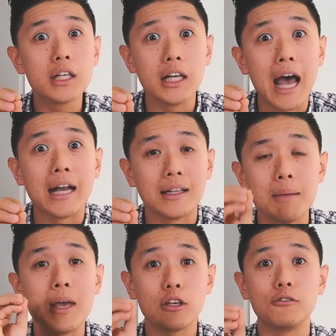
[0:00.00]
good at it. They
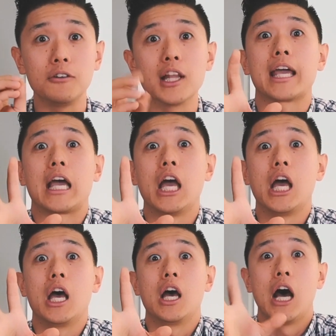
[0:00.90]
make you feel like
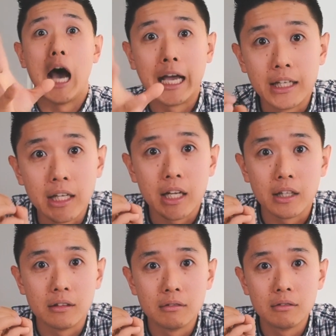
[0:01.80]
I need
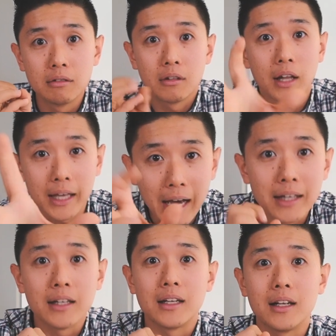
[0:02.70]
it. Like I
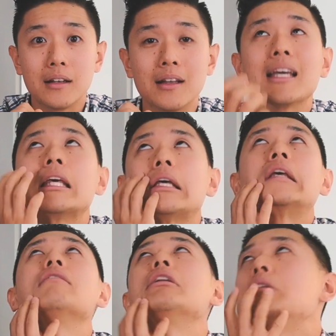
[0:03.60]
need it. Like
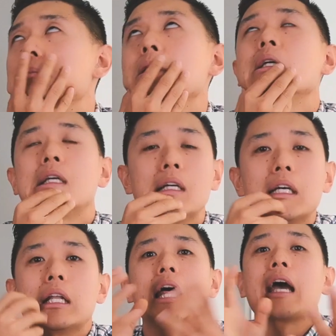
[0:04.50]
give it to me.
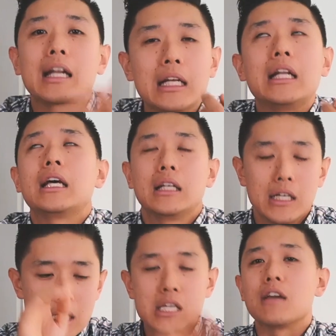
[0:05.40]
Like I need
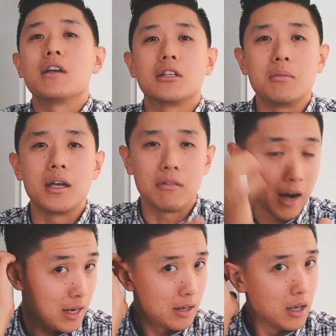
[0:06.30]
it. Give it to me, right?